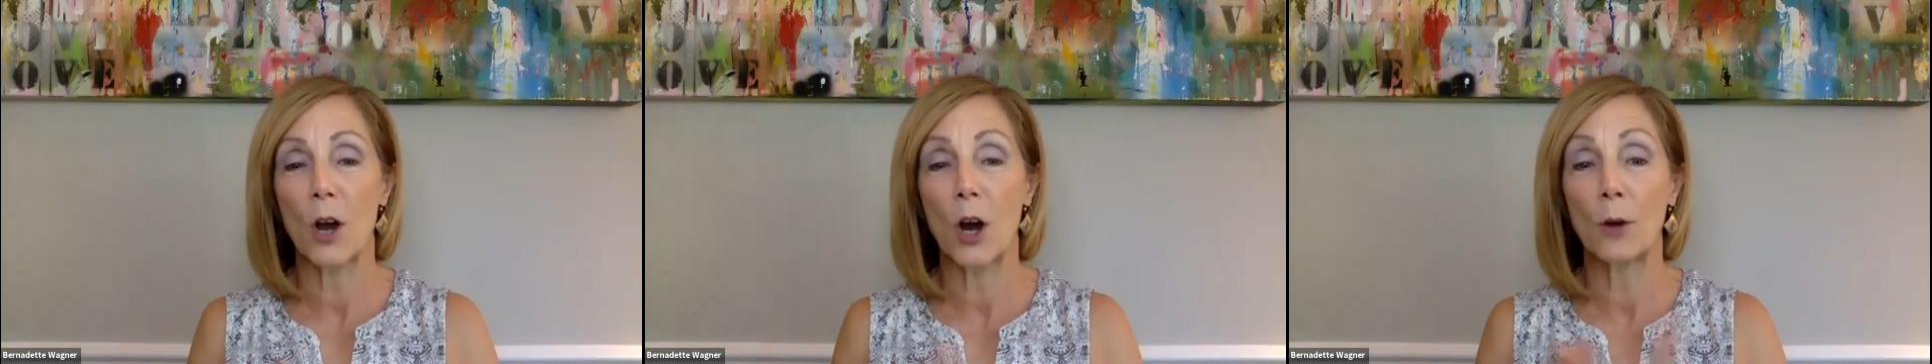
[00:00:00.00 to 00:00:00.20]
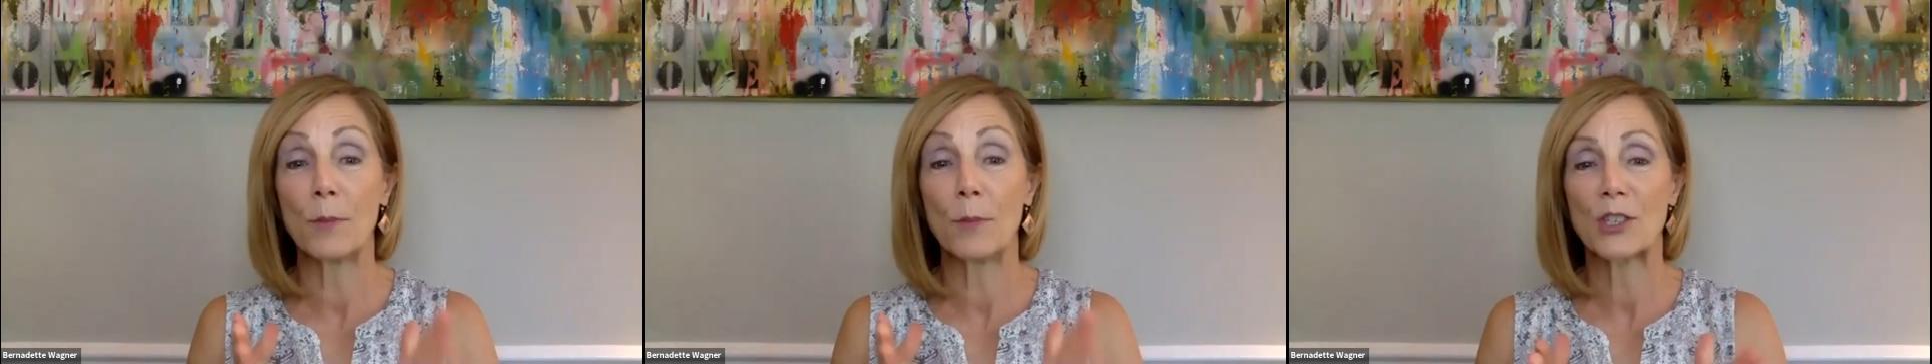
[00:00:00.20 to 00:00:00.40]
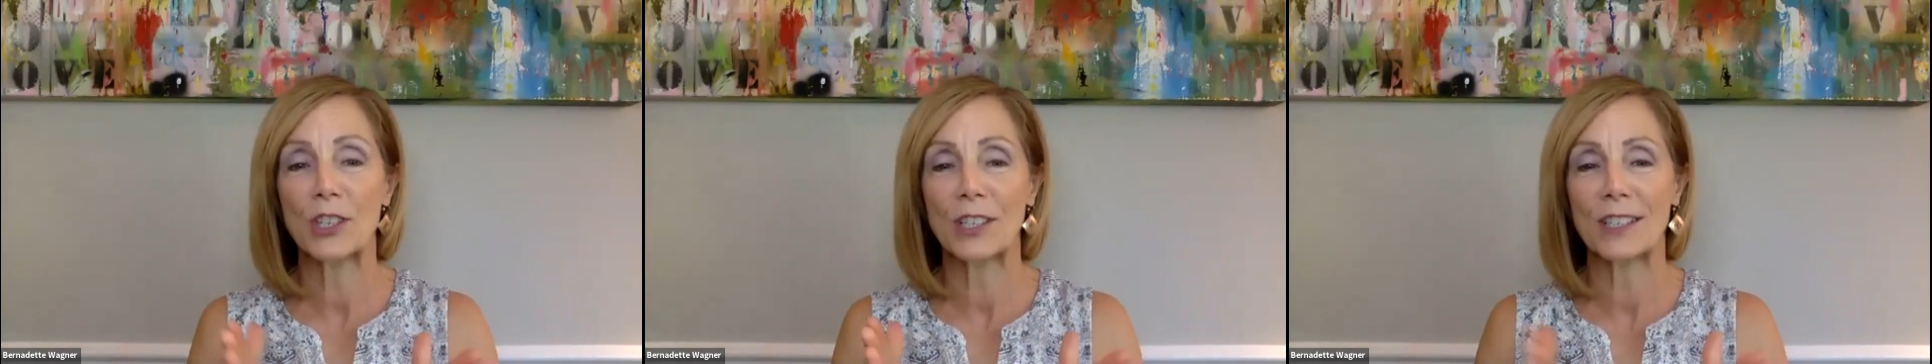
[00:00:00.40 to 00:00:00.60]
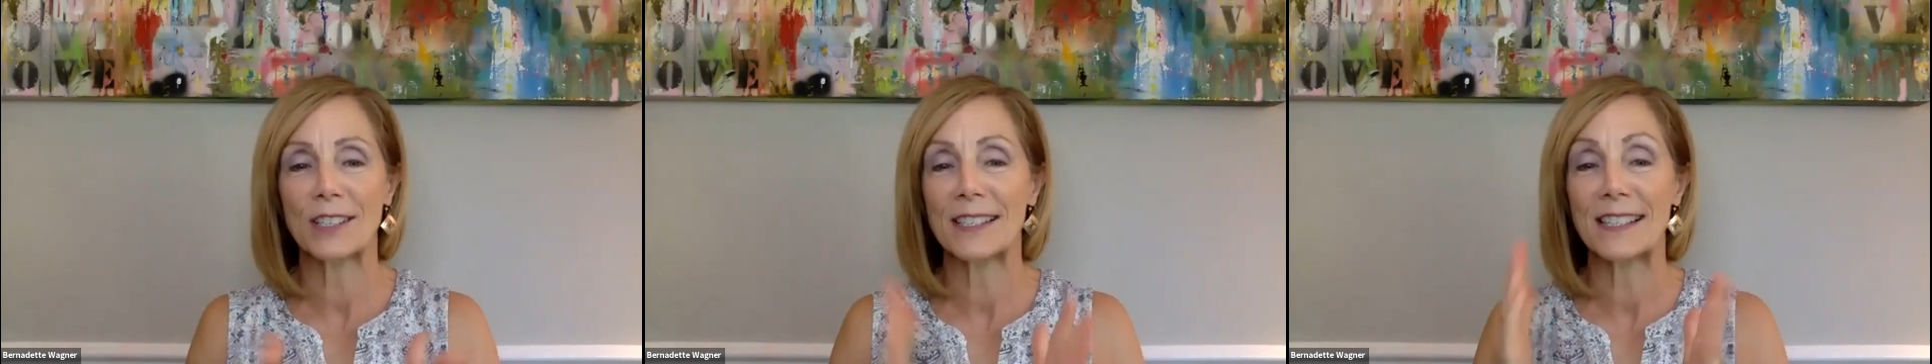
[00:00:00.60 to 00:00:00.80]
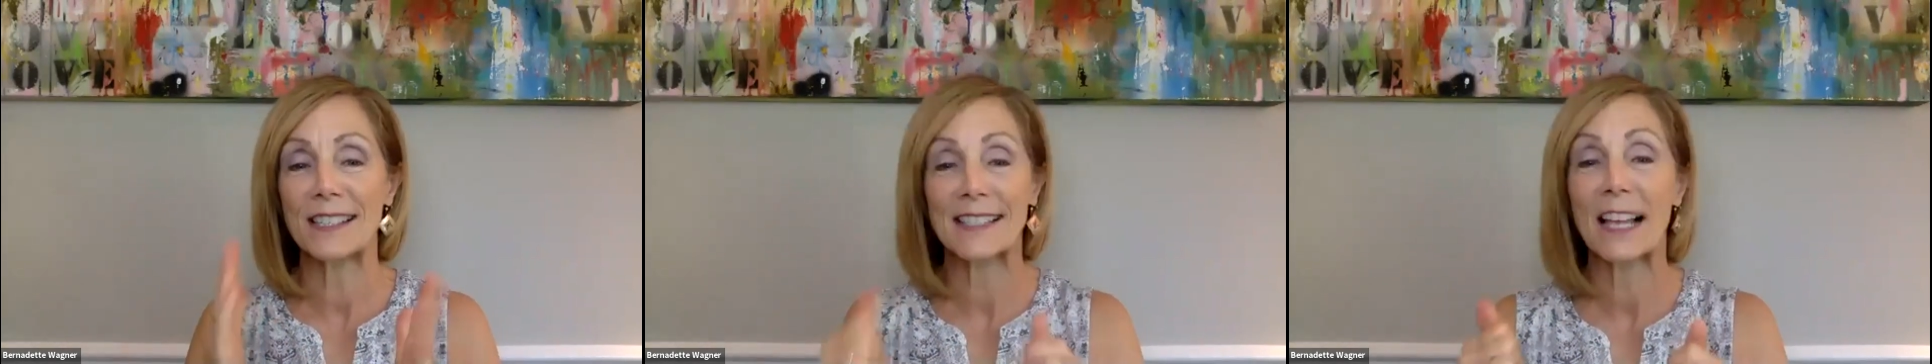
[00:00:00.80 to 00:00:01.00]
our mission is
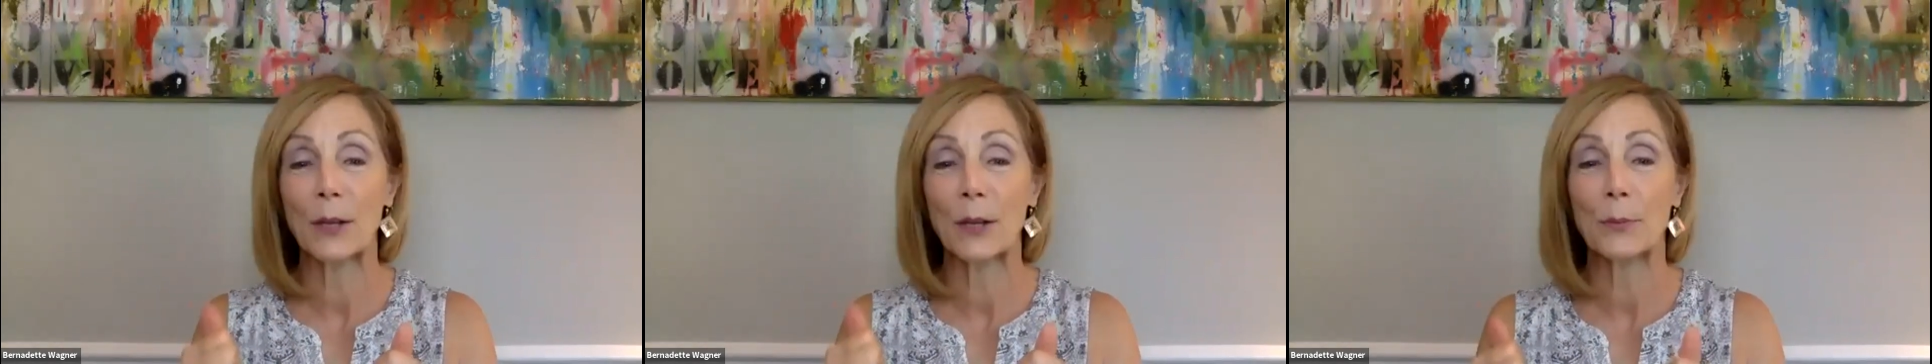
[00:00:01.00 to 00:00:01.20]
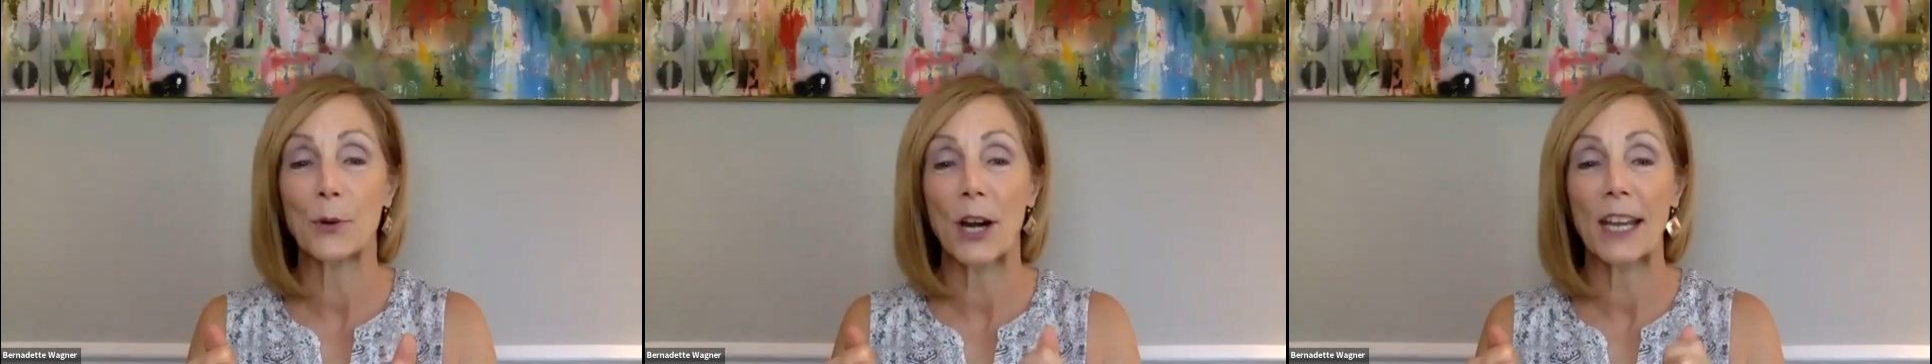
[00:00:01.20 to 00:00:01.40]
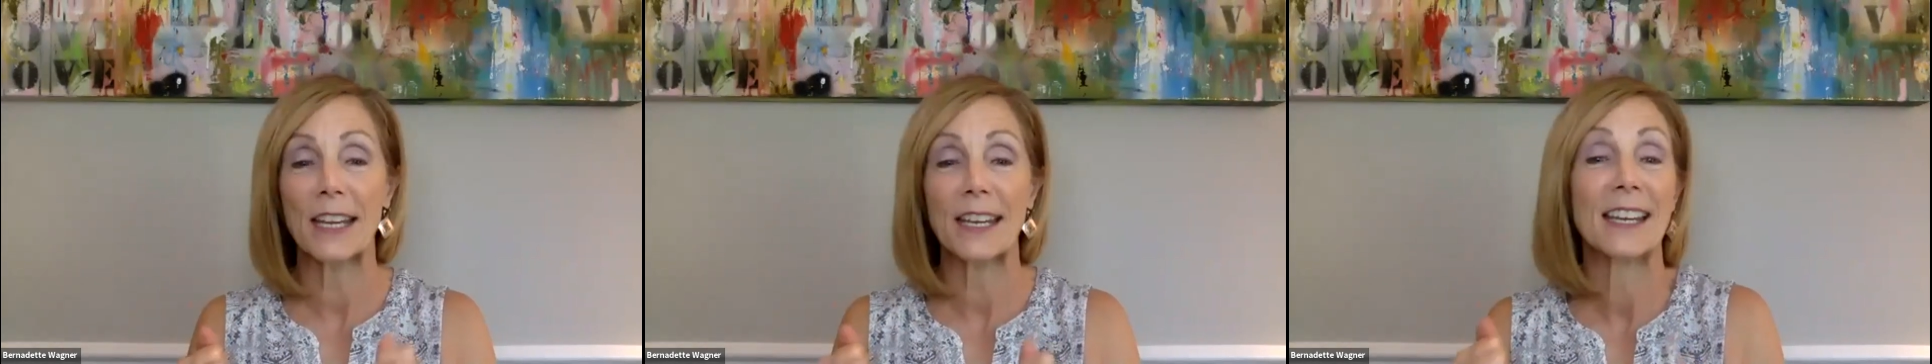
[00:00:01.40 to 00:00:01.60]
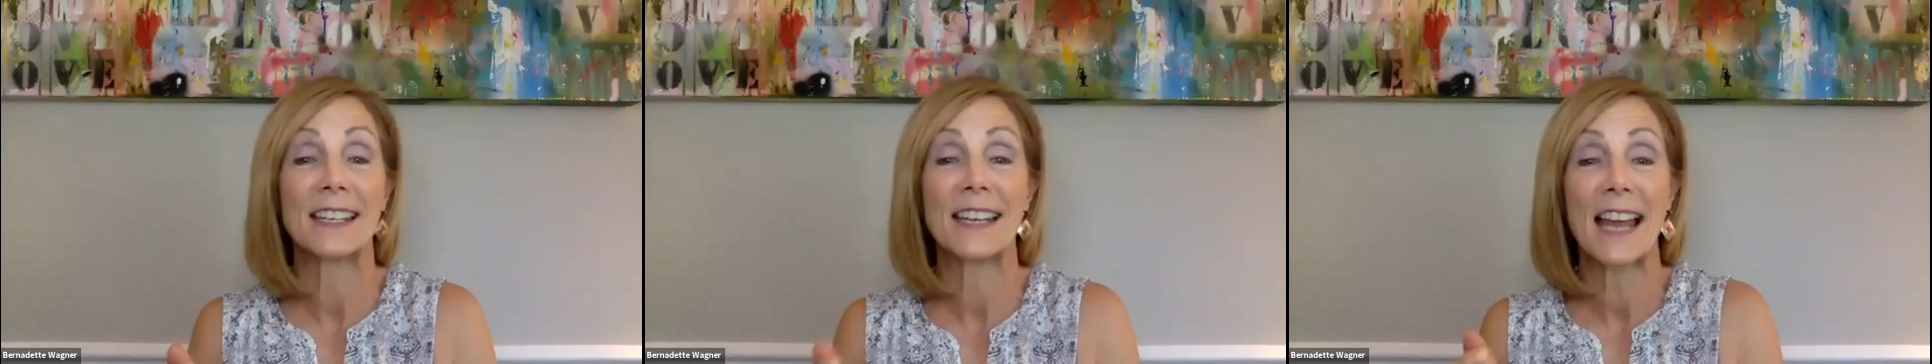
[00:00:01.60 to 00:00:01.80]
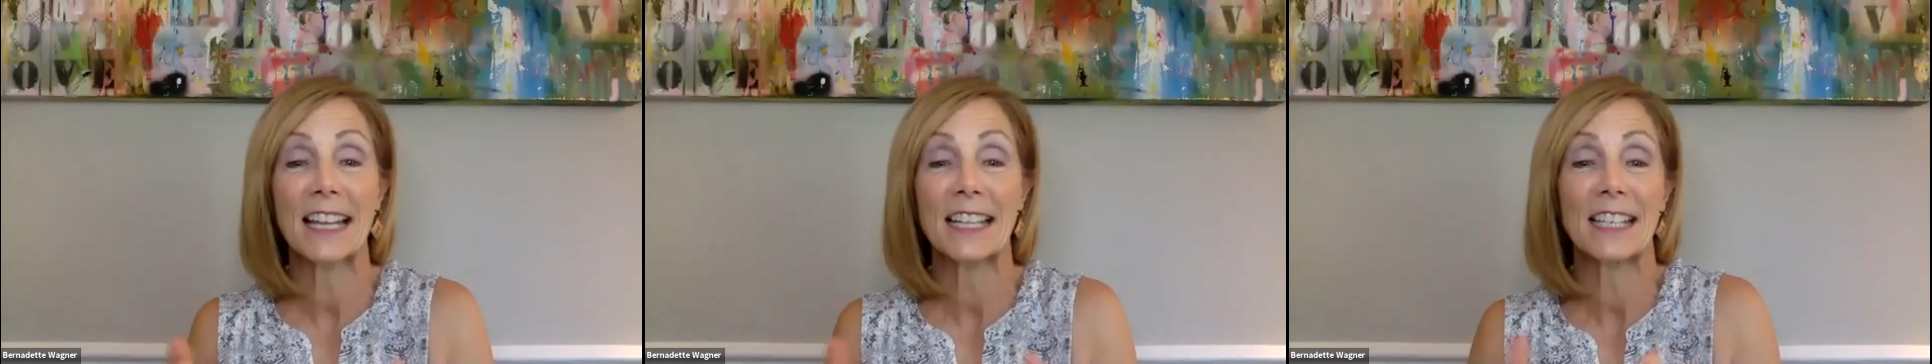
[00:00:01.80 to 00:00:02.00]
to celebrate,
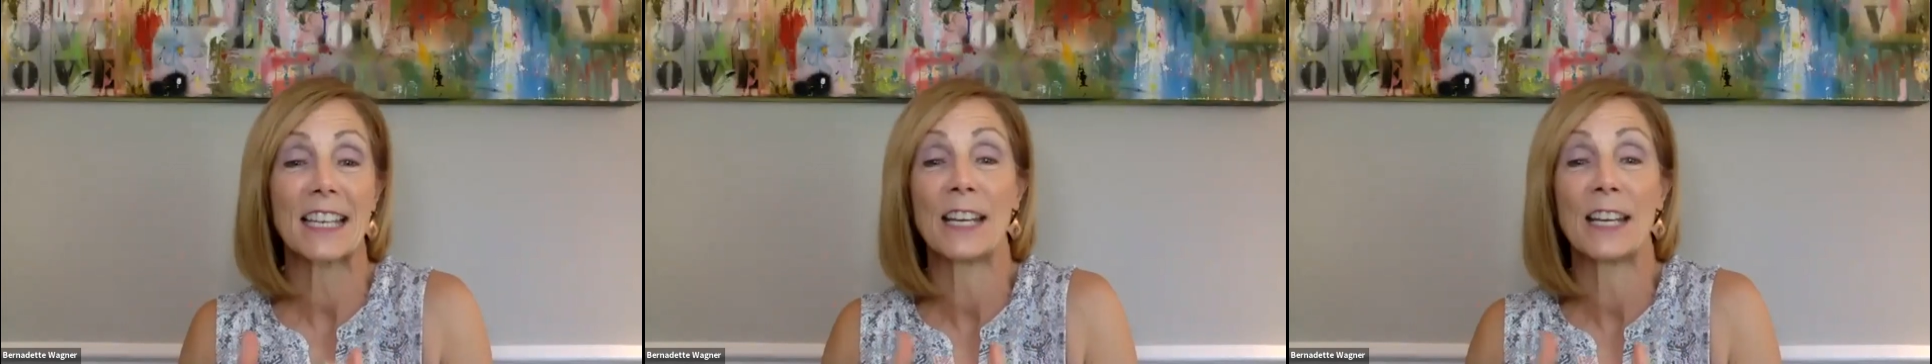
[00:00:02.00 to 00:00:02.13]
connect,